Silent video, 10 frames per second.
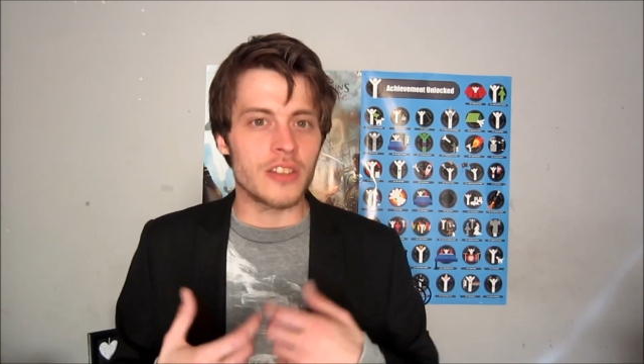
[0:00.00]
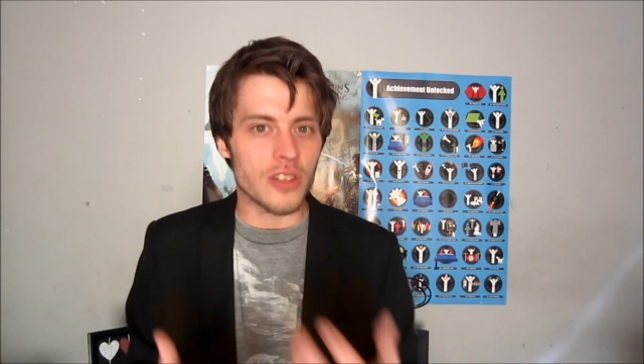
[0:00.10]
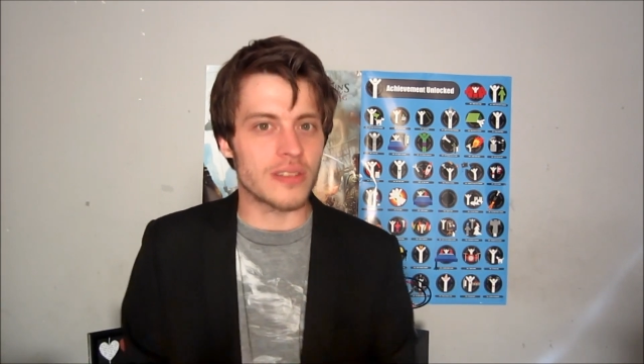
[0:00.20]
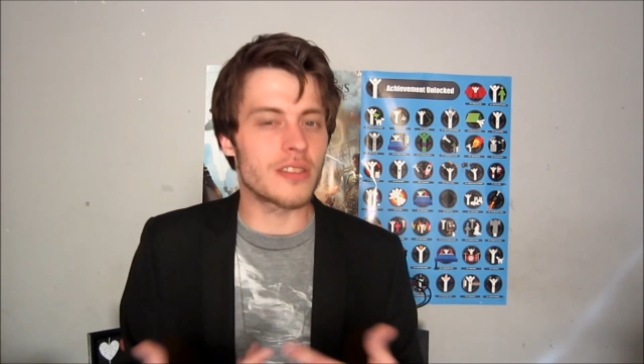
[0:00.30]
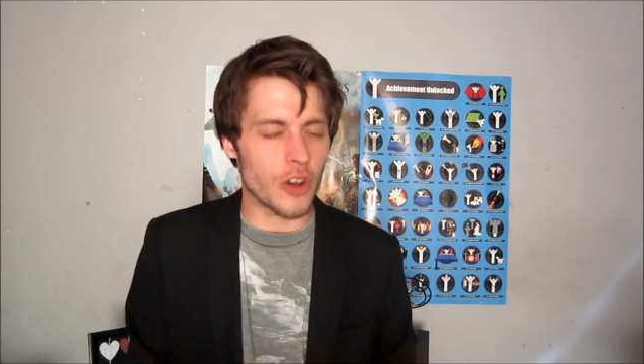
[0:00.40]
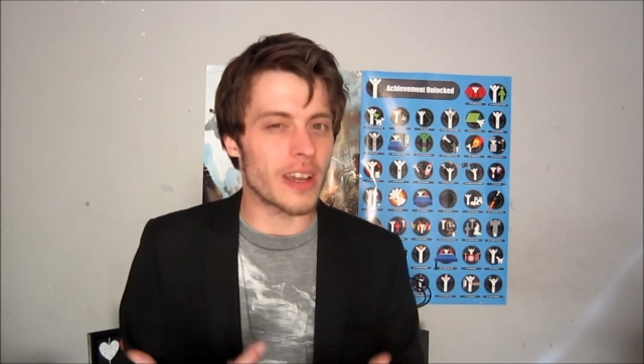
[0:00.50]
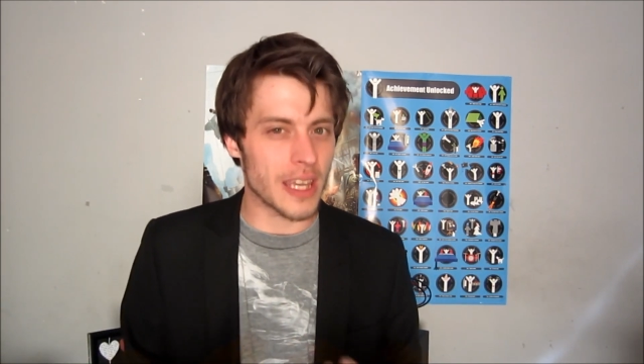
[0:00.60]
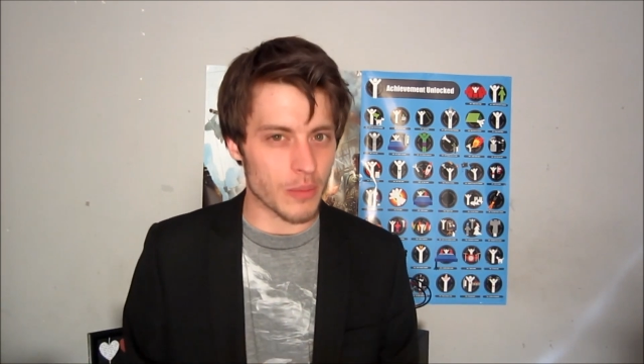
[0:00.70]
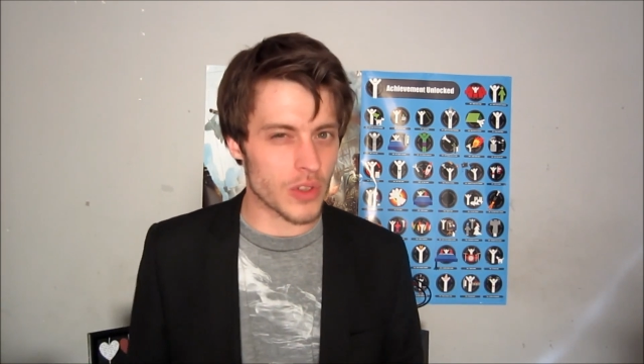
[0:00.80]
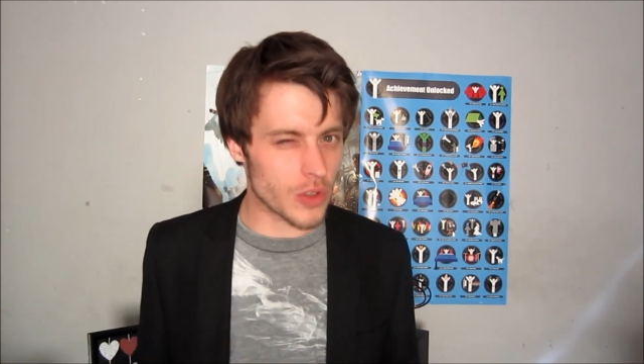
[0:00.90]
just to try and
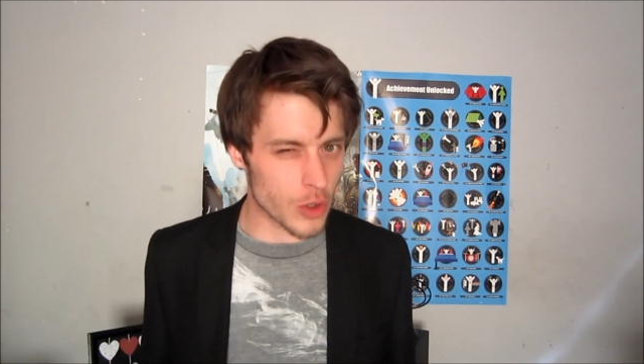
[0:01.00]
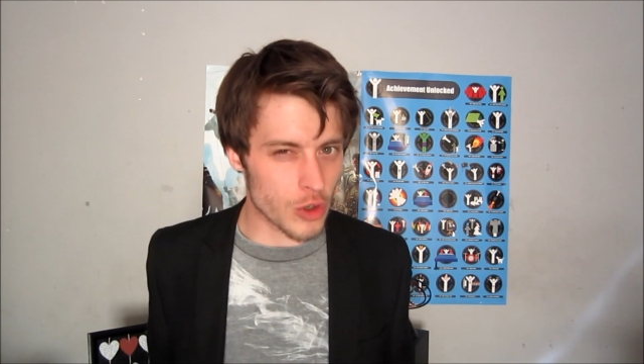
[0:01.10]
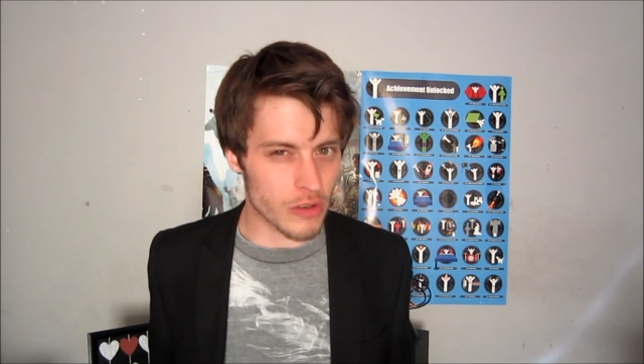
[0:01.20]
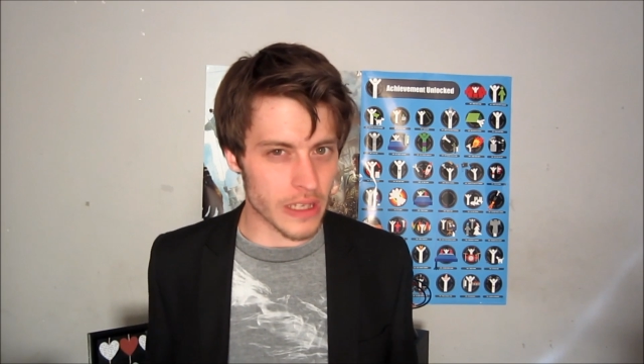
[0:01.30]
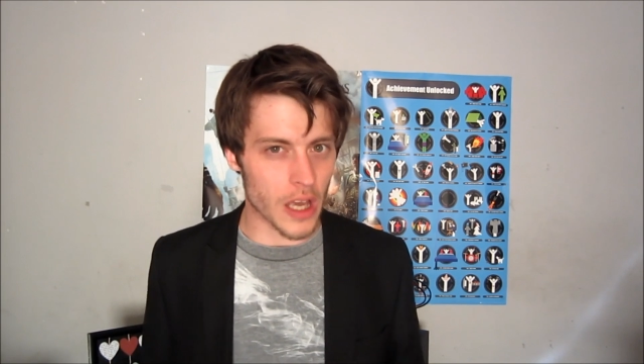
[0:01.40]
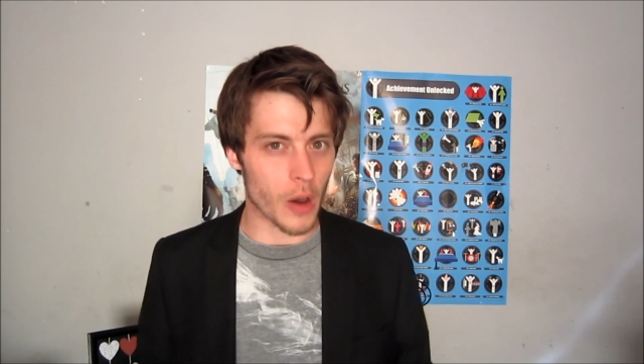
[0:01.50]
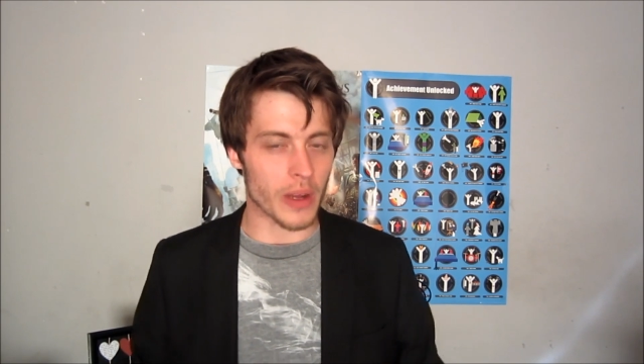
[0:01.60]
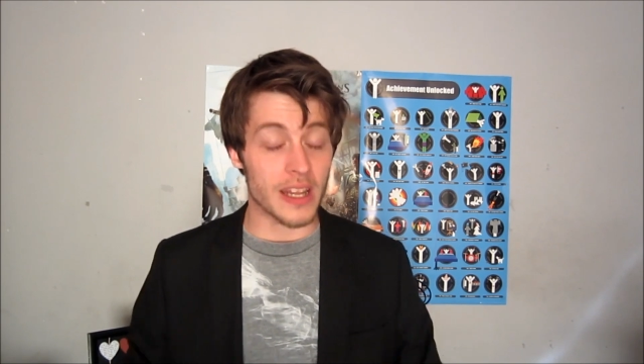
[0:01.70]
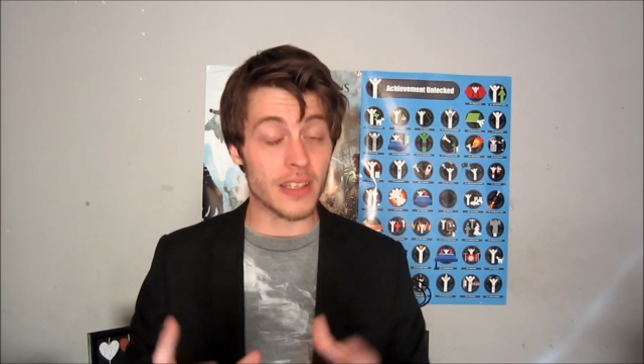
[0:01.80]
keep the story going.